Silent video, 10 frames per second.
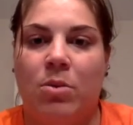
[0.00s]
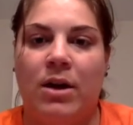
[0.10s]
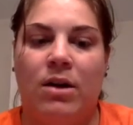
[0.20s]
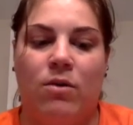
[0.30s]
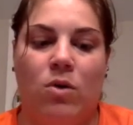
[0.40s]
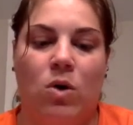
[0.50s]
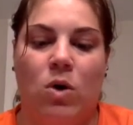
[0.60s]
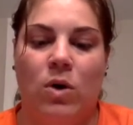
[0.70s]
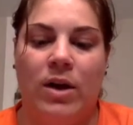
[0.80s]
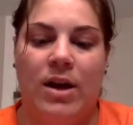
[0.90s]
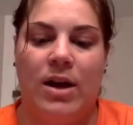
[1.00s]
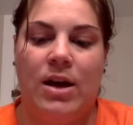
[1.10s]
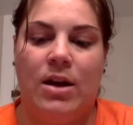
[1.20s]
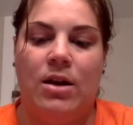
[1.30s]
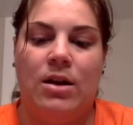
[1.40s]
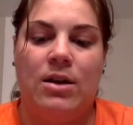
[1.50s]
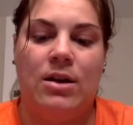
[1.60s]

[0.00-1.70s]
play a role in